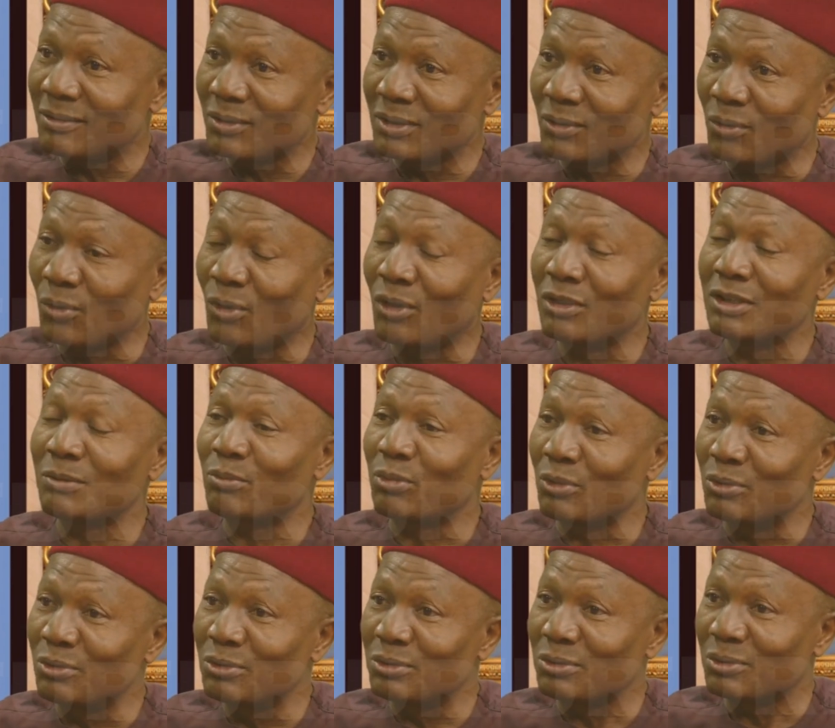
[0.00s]
one they
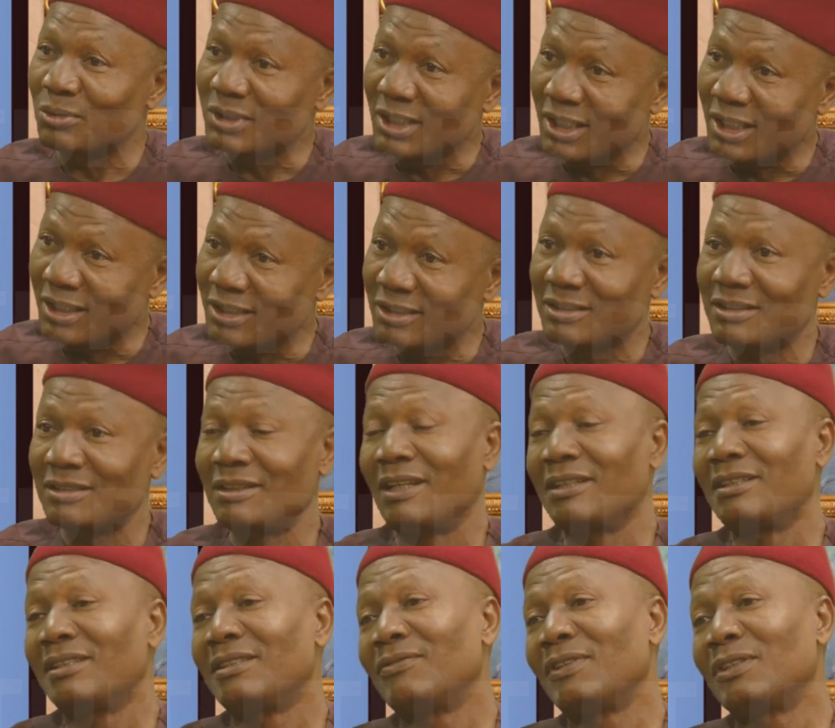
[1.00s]
produced to test,
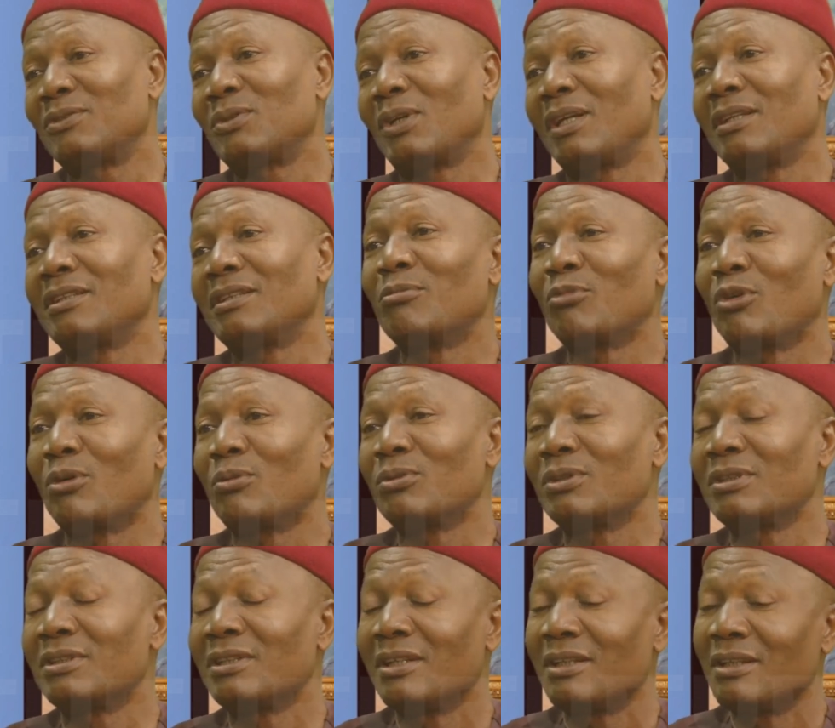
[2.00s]
and eventually came up
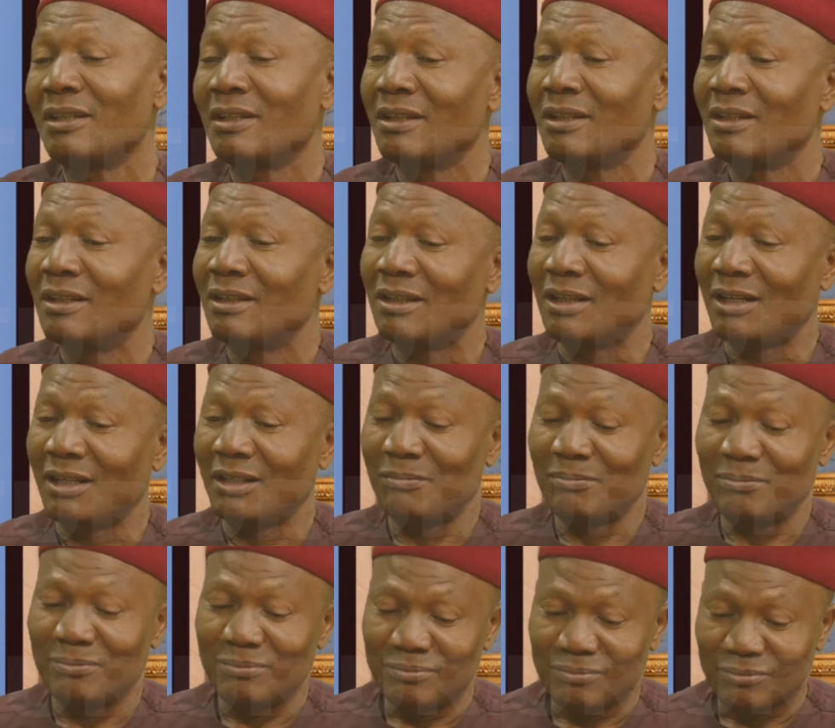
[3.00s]
with
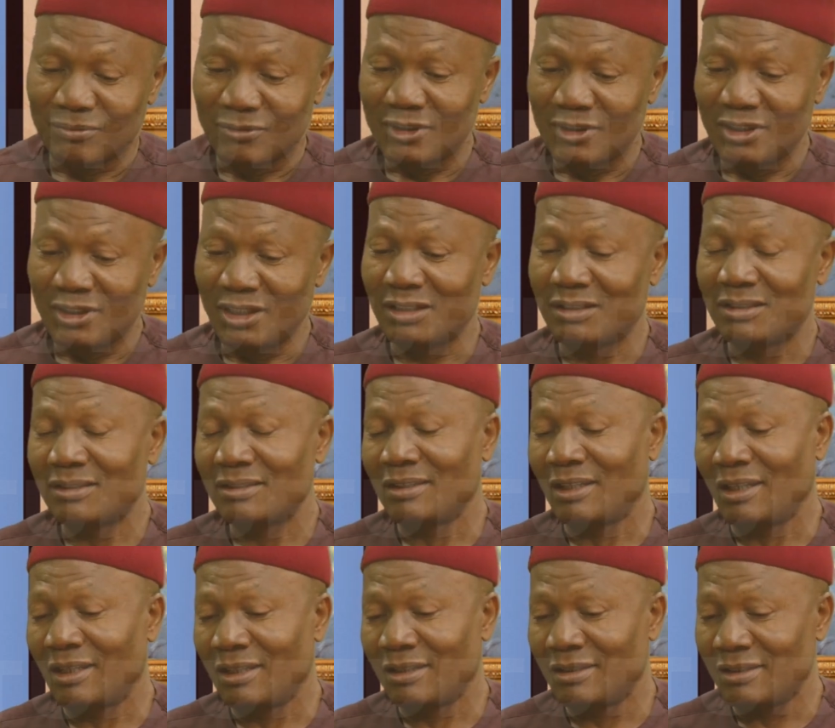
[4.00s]
yes,
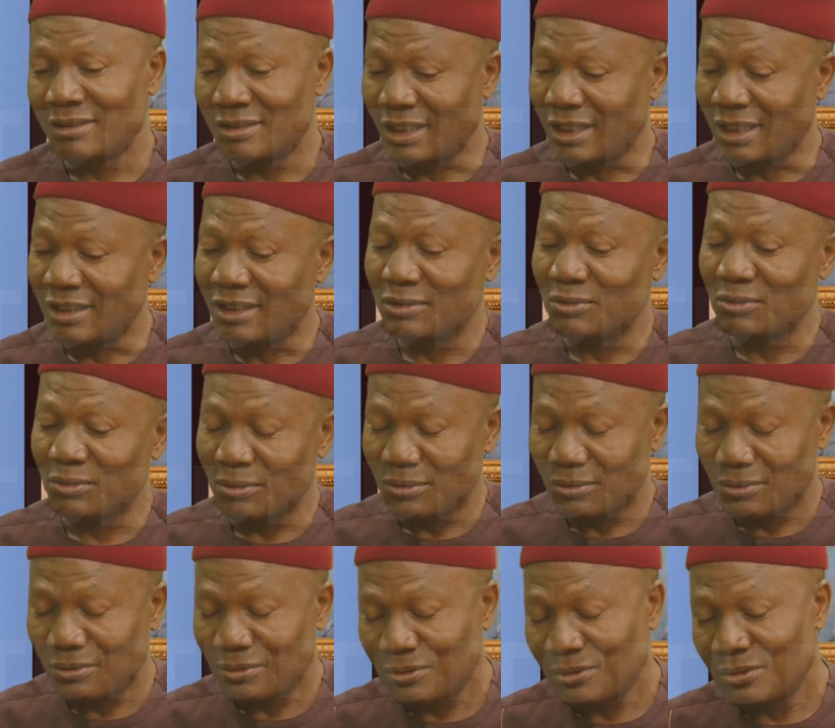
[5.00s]
and decided
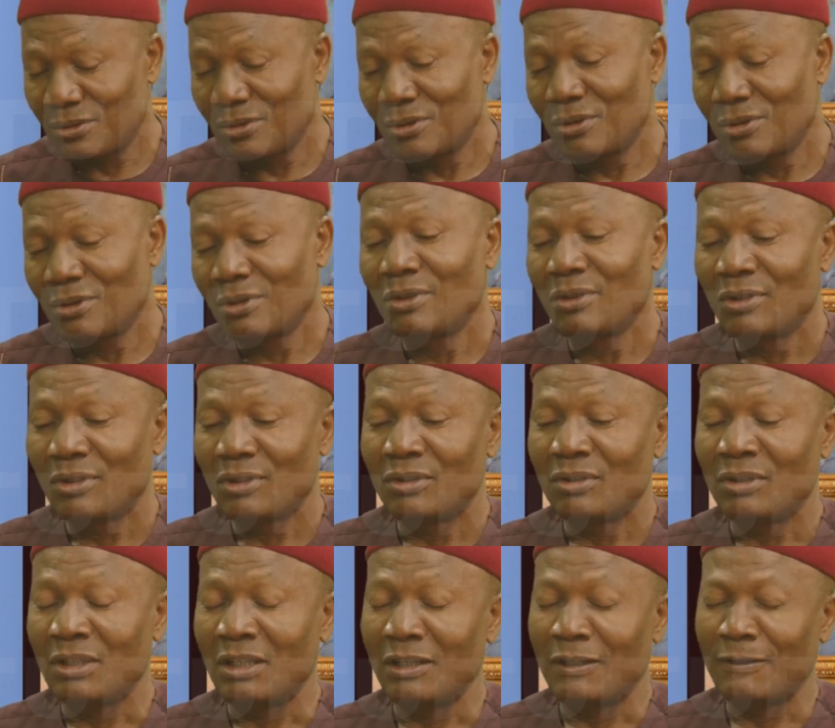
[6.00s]
to
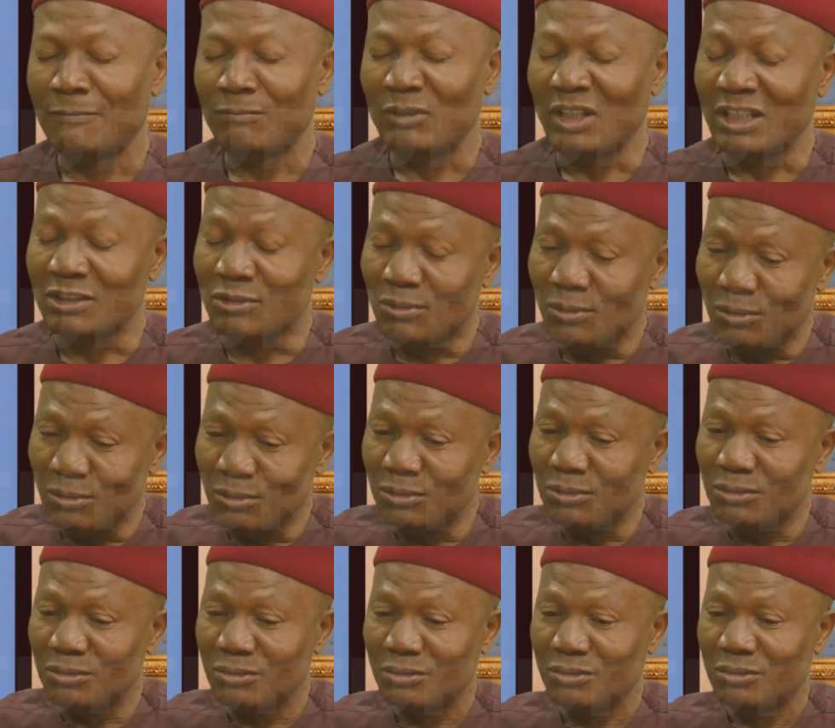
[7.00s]
exclude
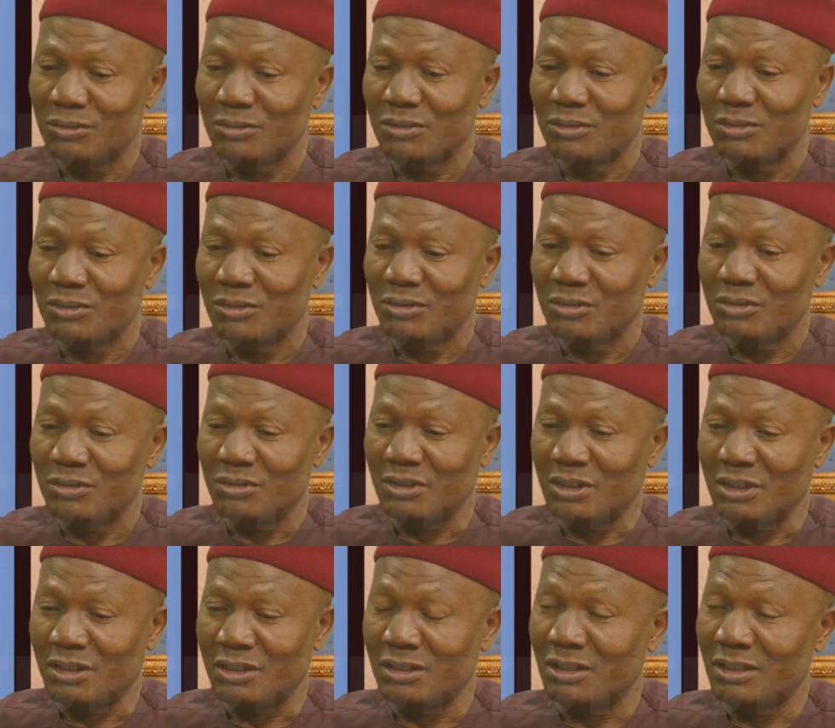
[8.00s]

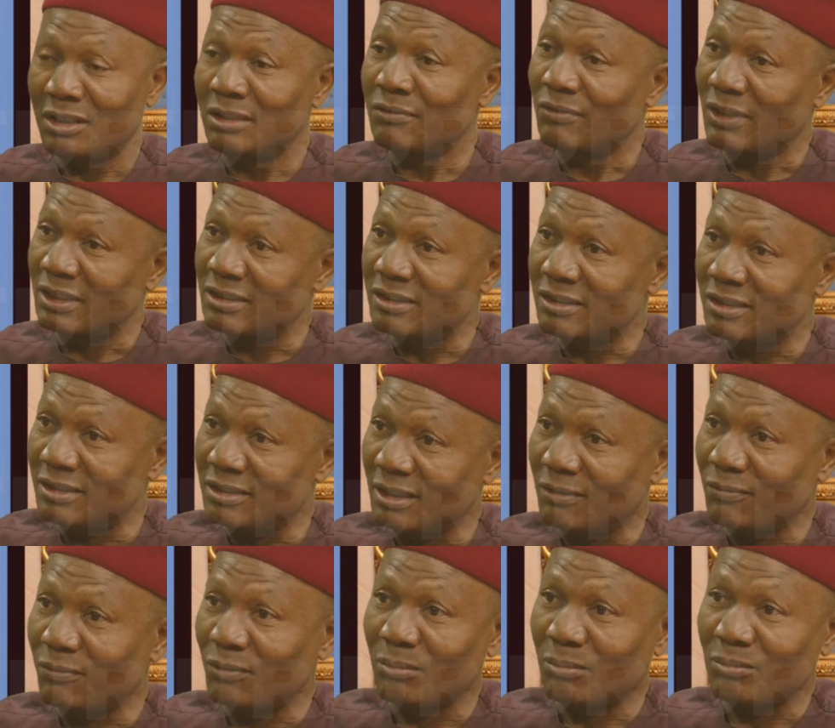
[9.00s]
the university
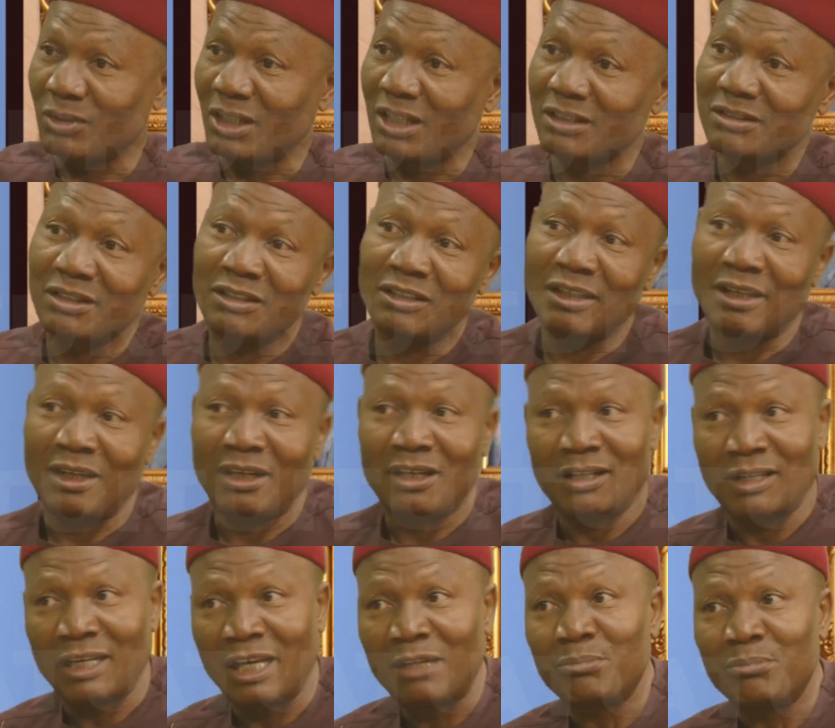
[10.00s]
system from that
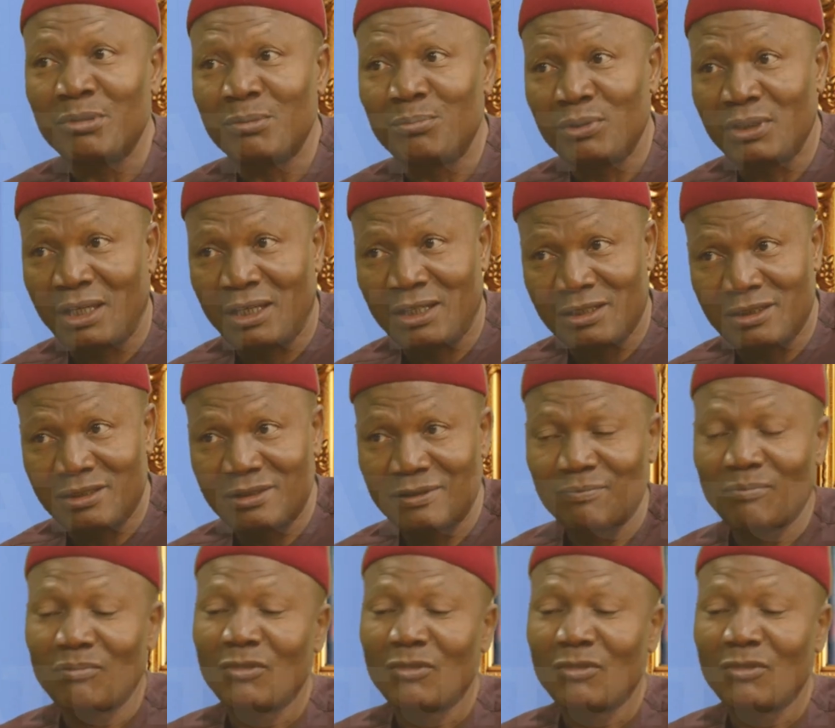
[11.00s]
IPPIS.